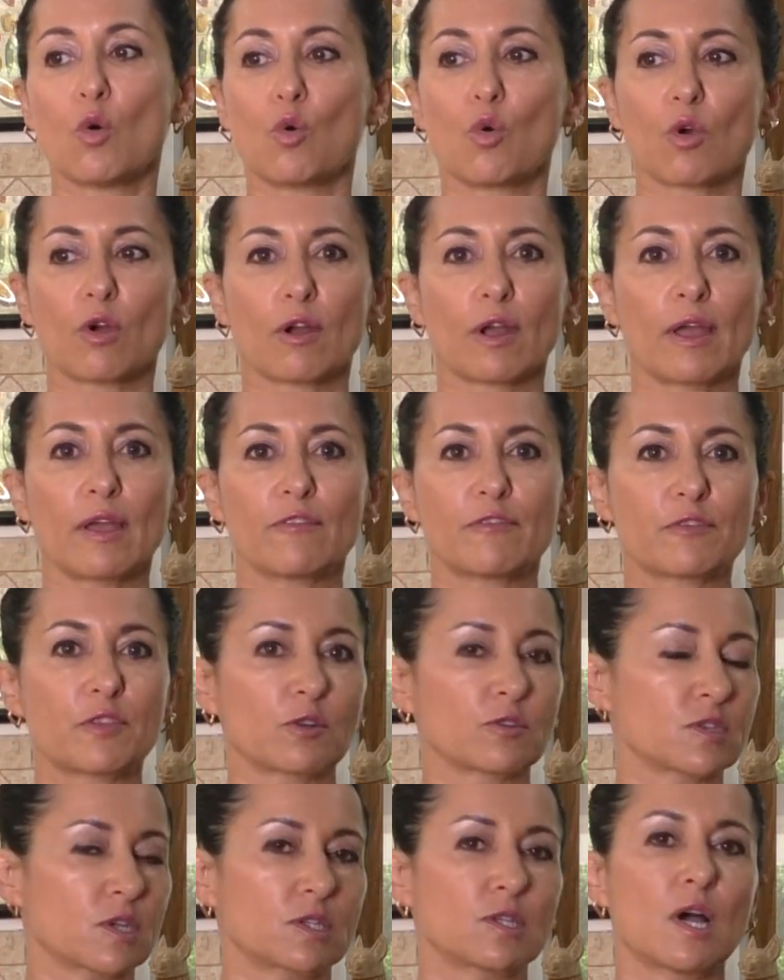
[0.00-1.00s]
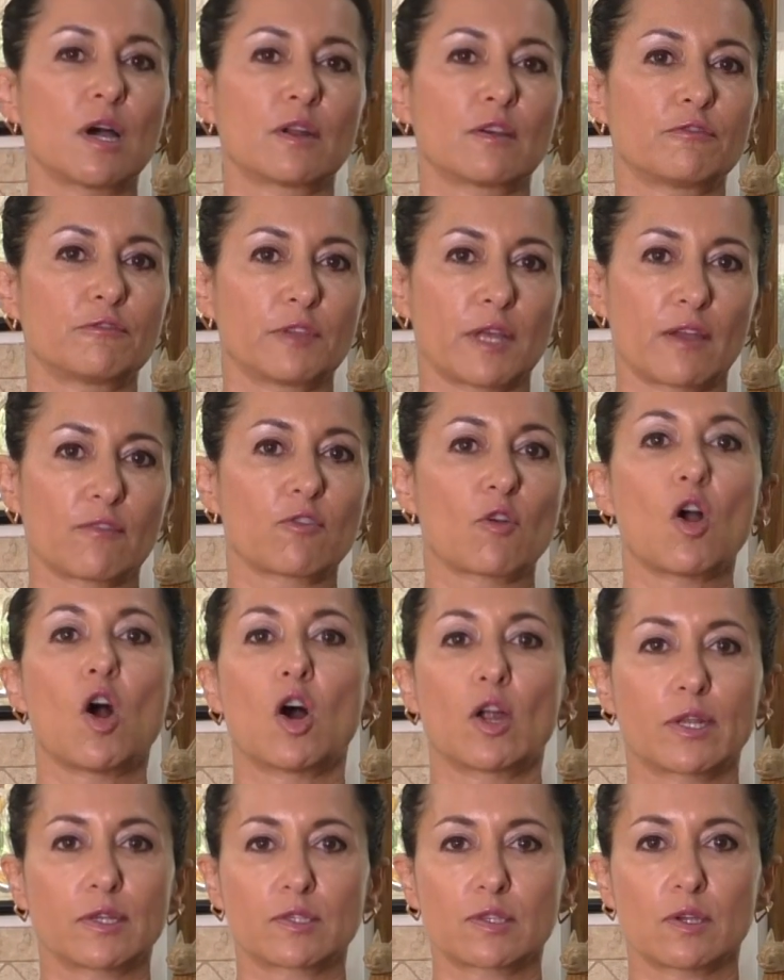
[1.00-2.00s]
or if there's a ton of flavor
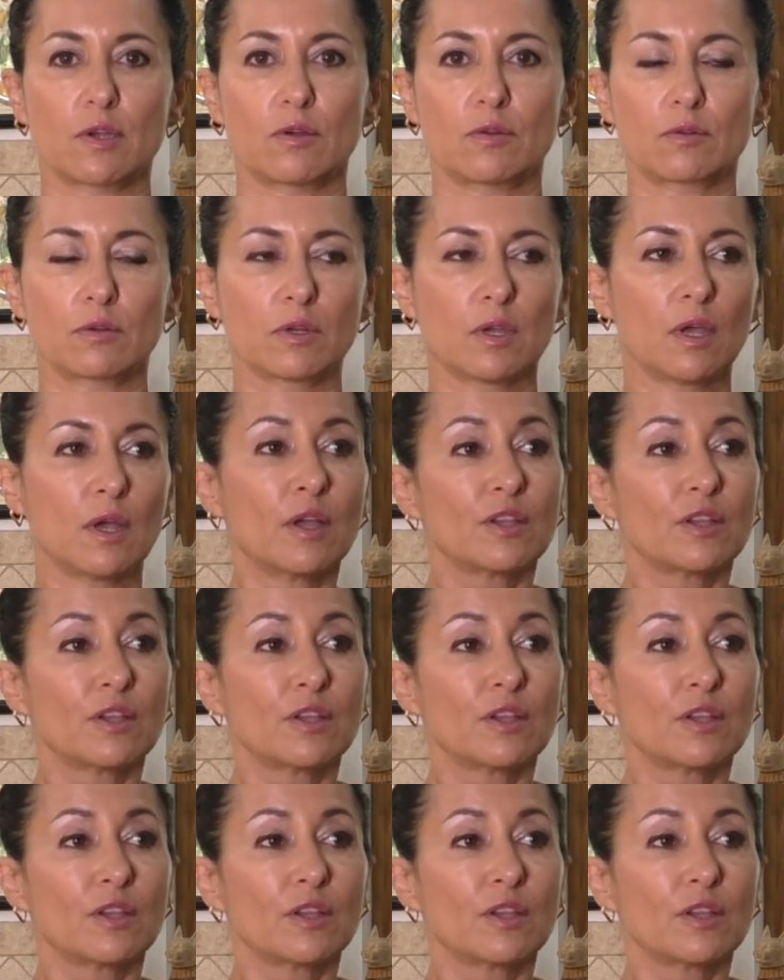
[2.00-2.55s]
on its own.